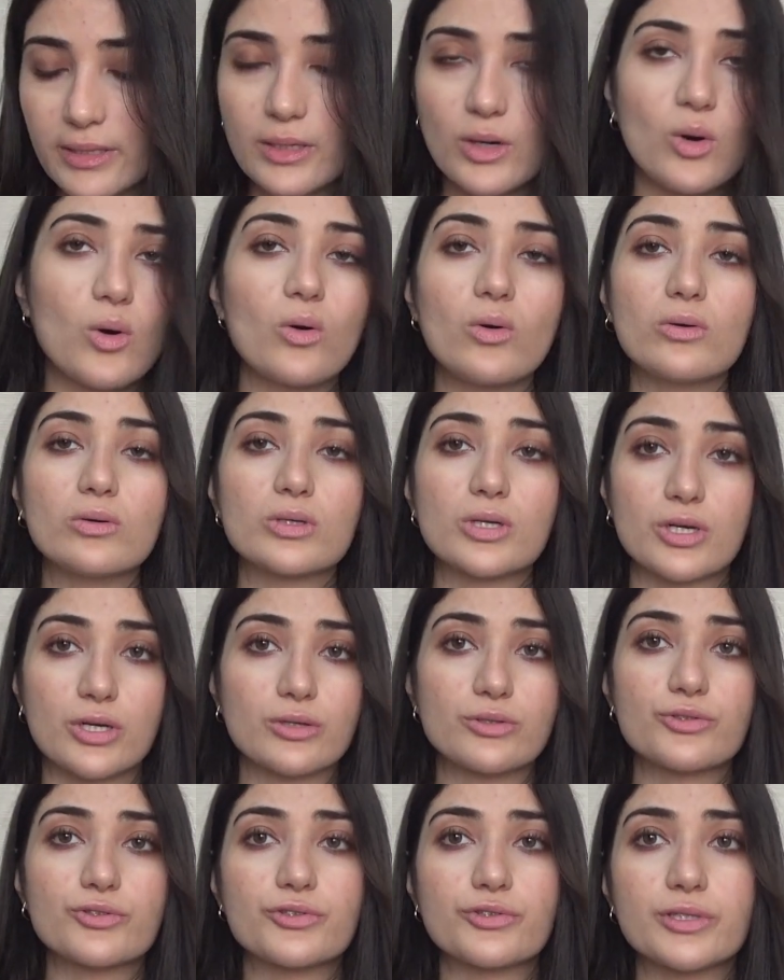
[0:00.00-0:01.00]
whole
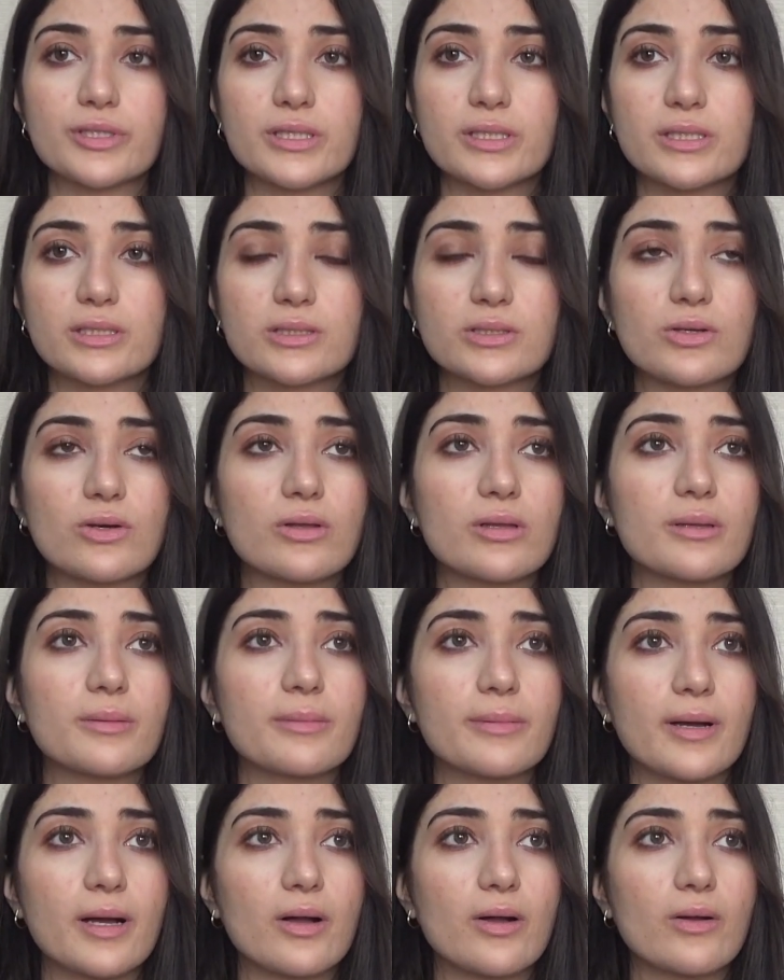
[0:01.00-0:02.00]
country is all
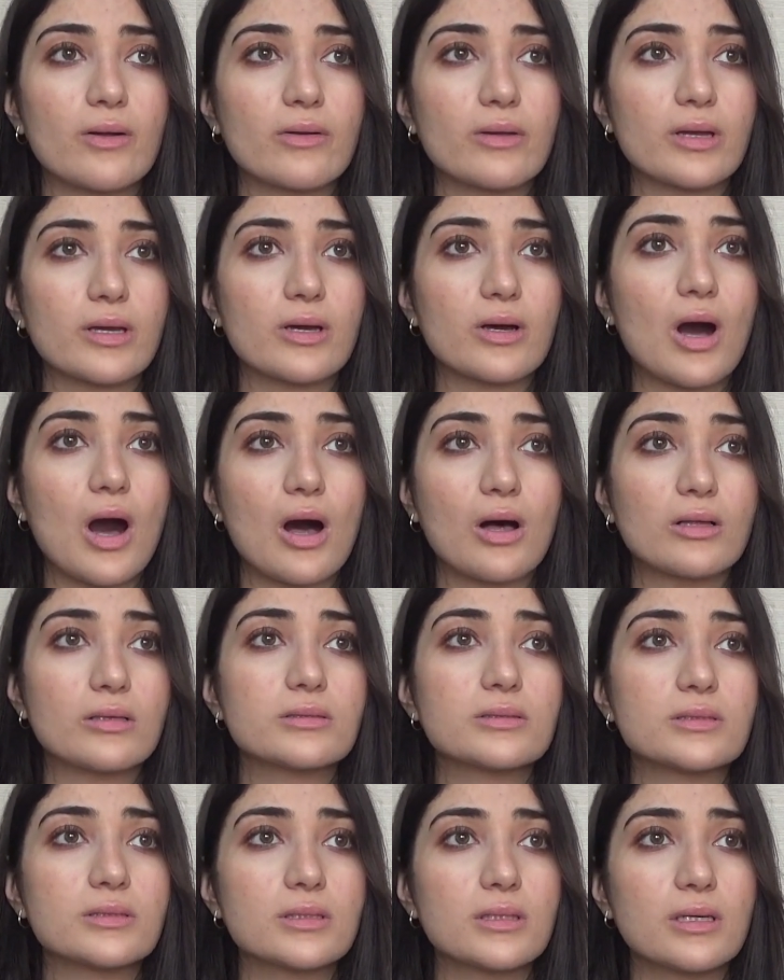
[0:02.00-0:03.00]
about a
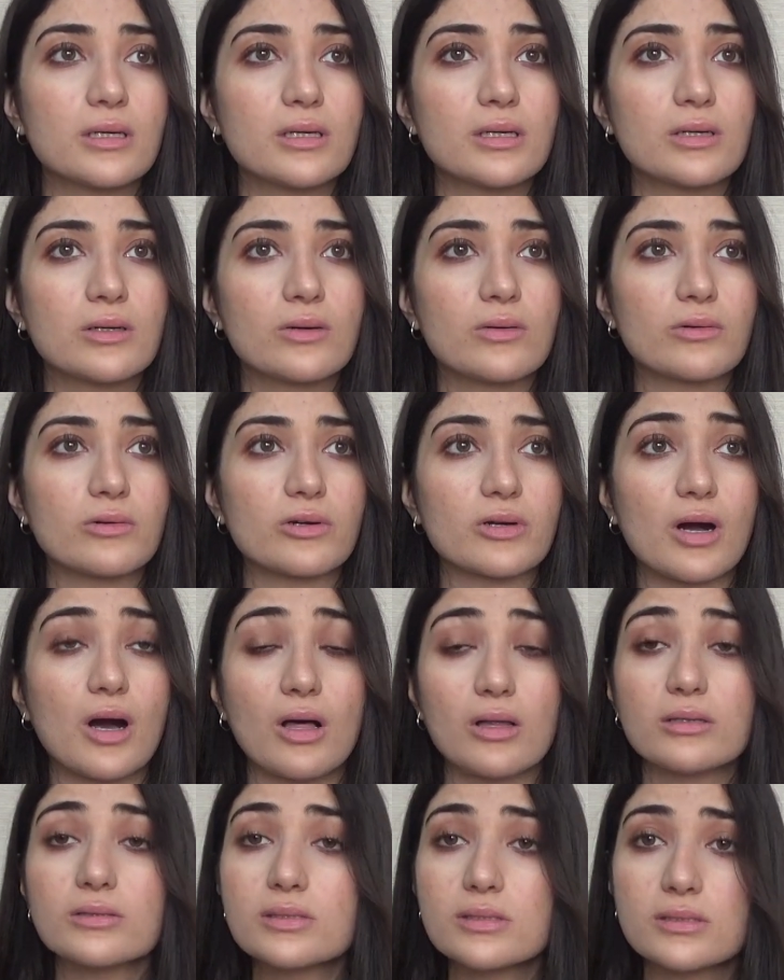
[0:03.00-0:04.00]
cult or
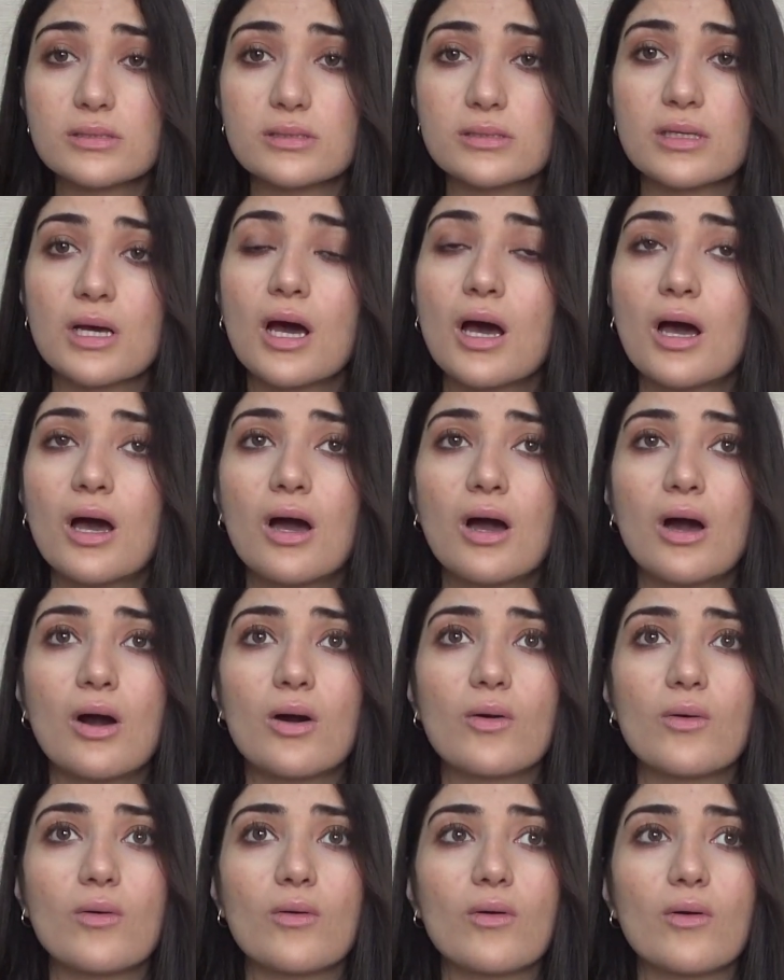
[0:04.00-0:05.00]
cults.
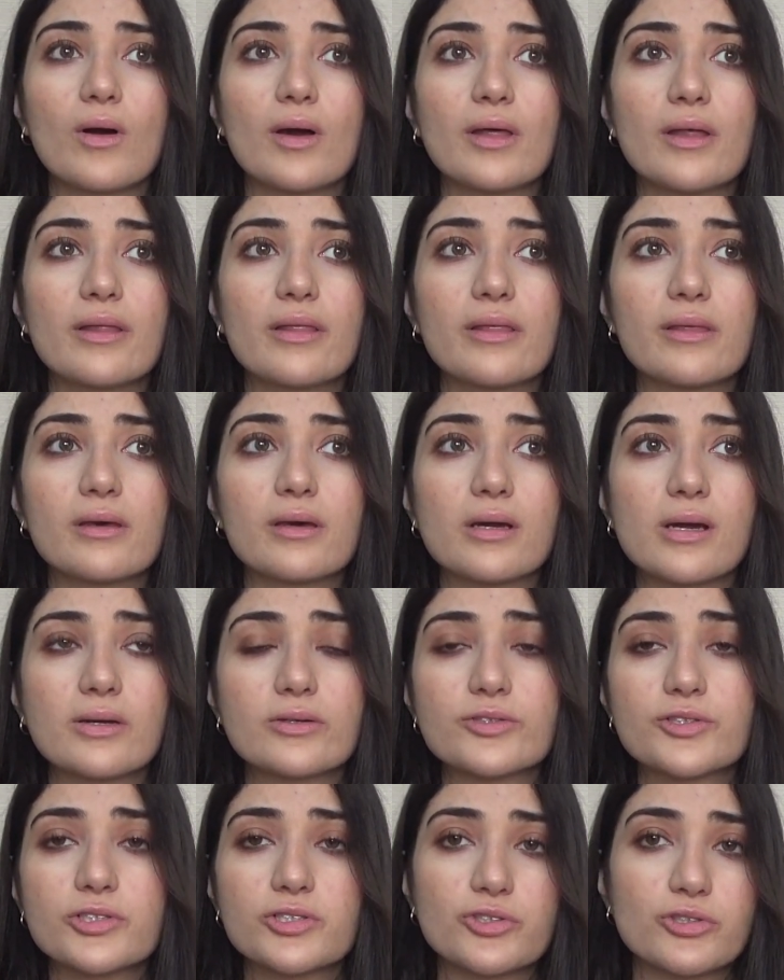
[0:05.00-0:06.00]
The
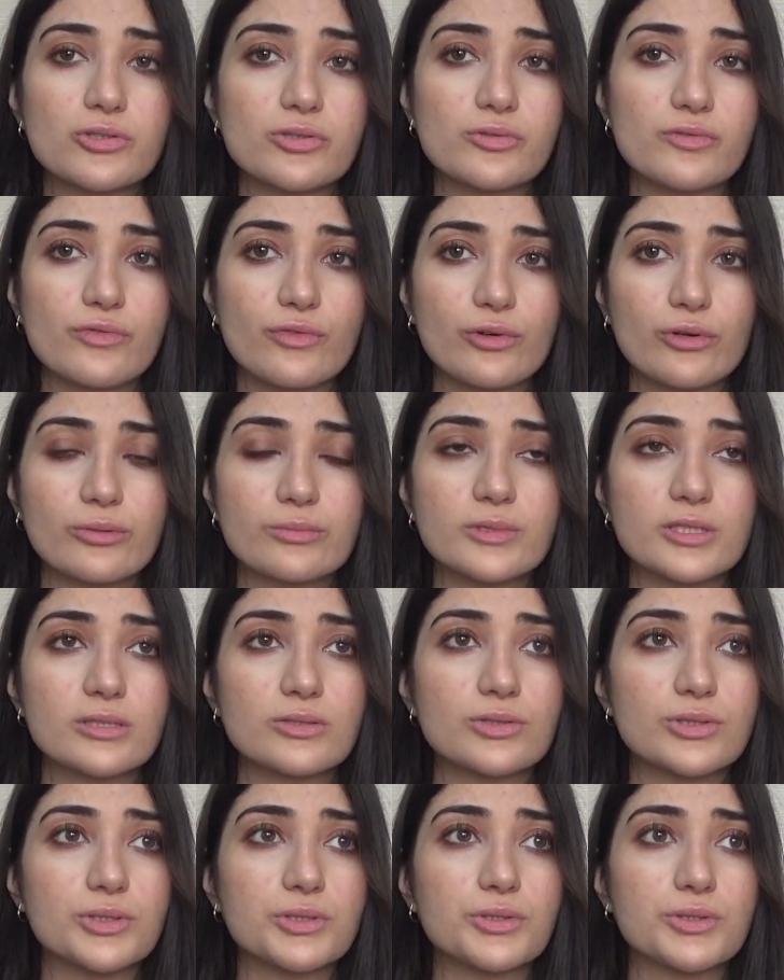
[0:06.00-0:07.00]
country transforms
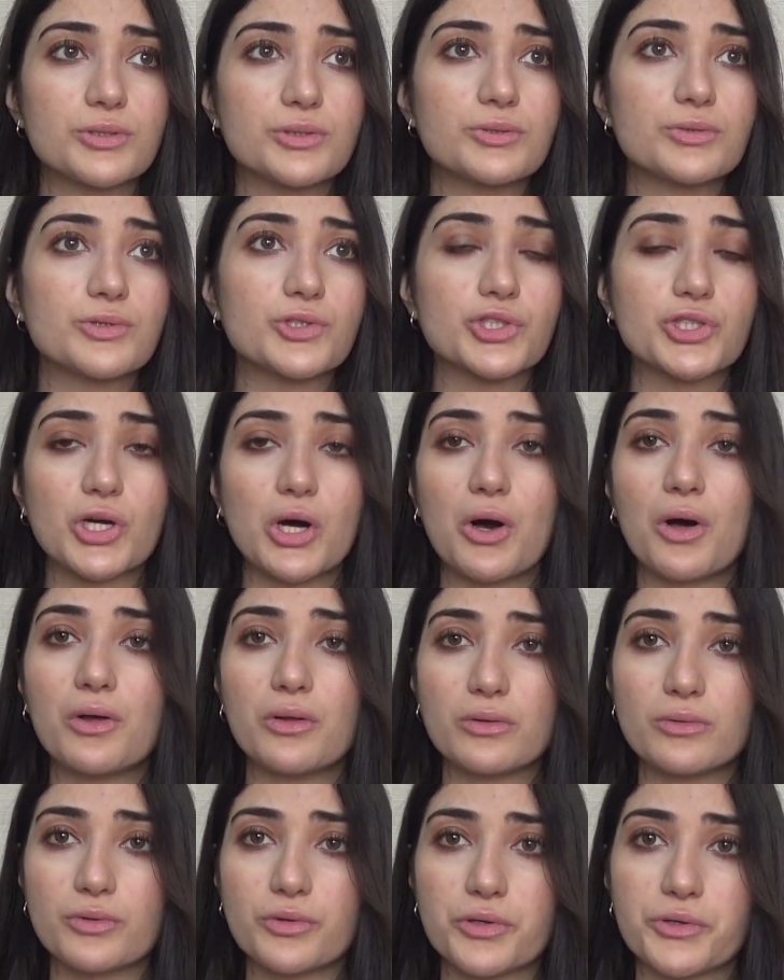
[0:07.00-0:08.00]
into a huge
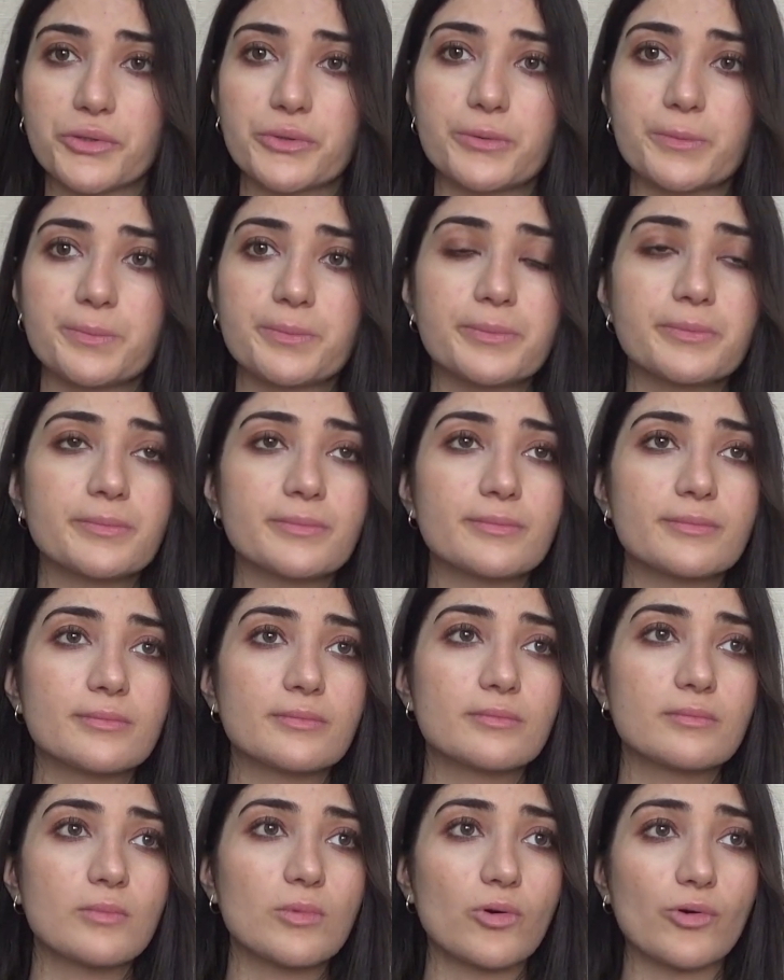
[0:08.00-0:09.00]
cult group
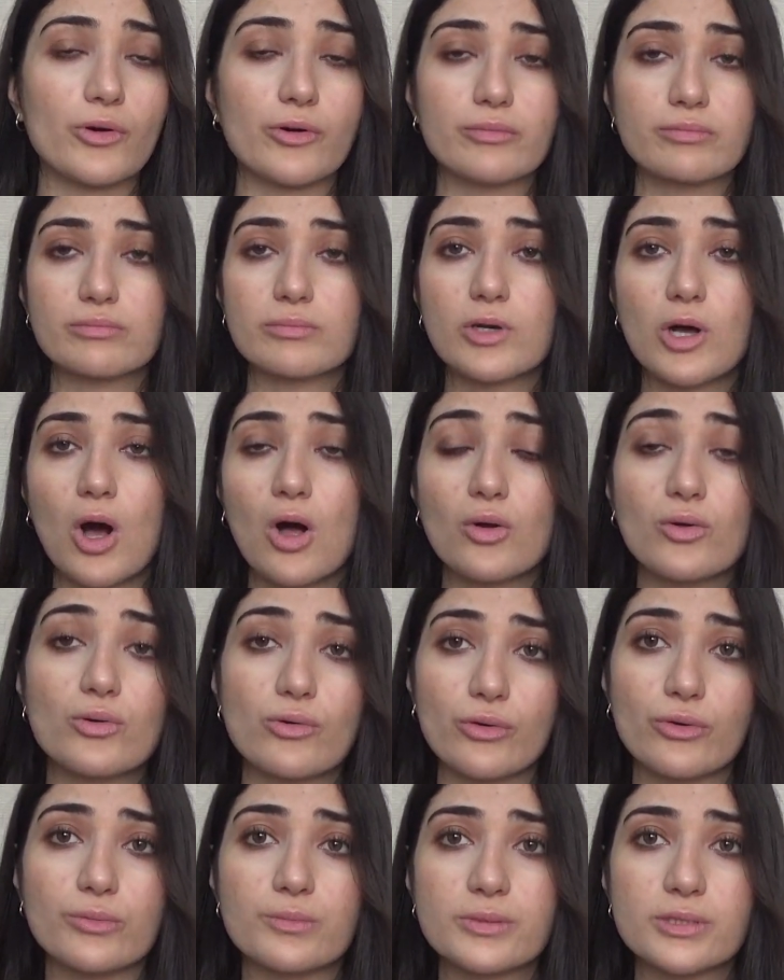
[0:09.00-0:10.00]
or cult
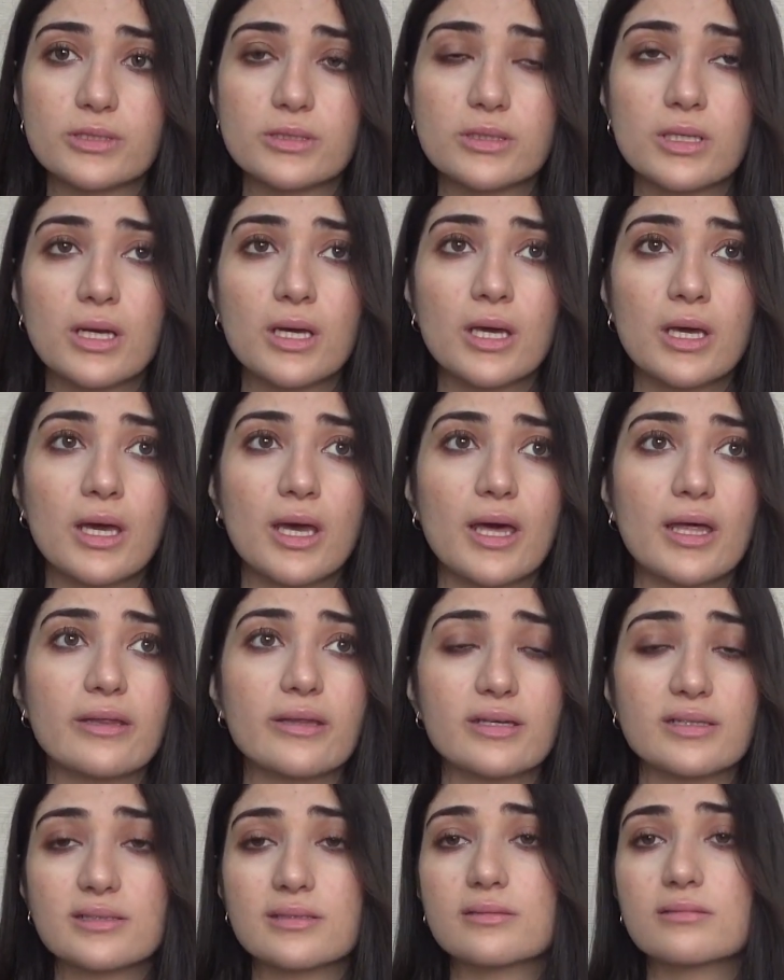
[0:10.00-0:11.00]
groups, and
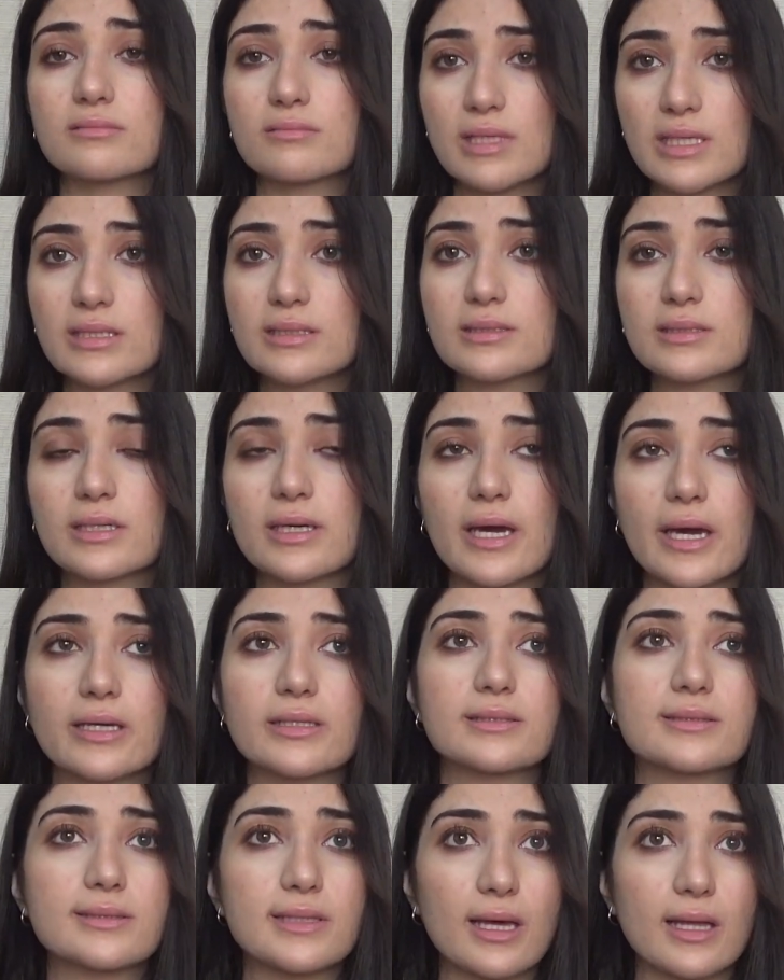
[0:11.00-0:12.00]
that is the
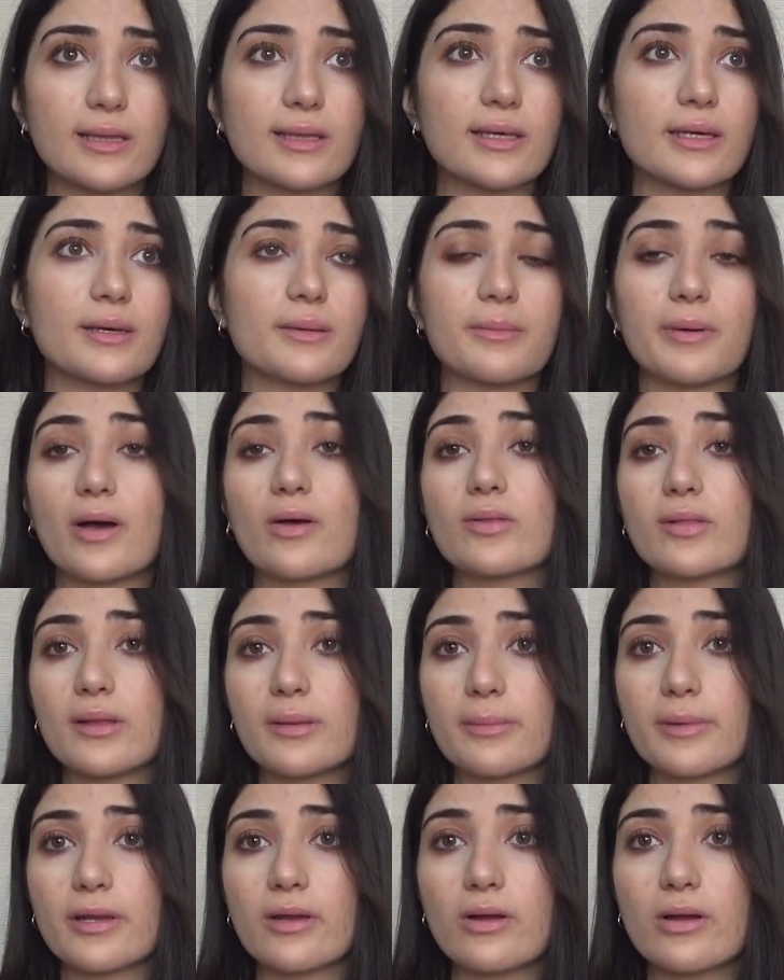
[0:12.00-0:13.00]
case, sadly, about
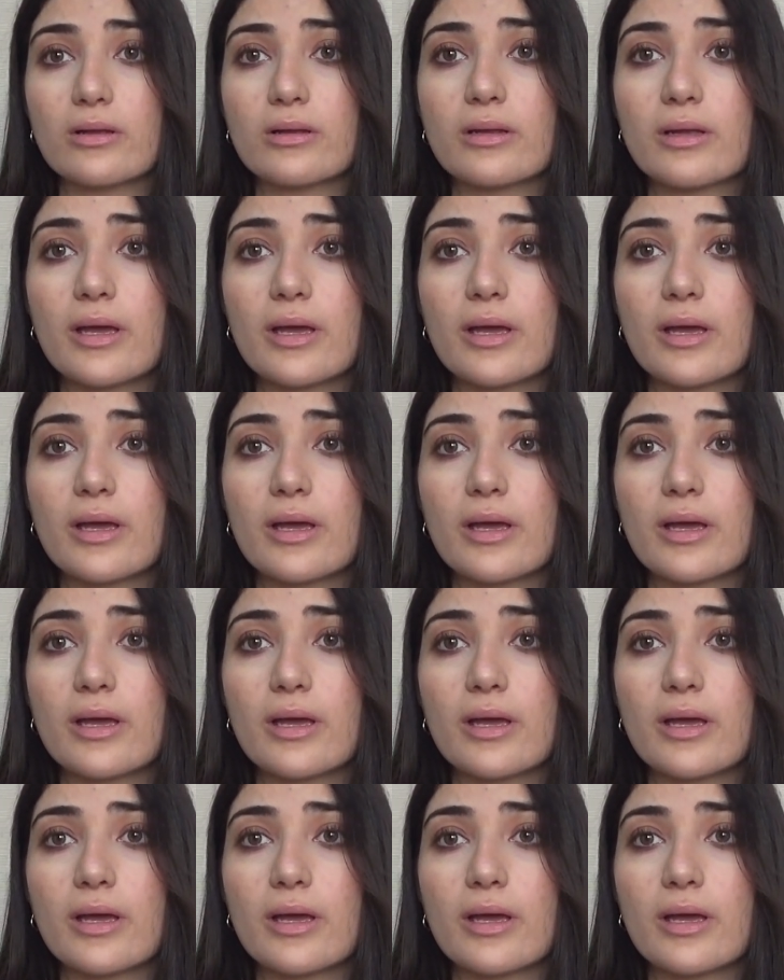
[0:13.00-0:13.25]
Lebanon.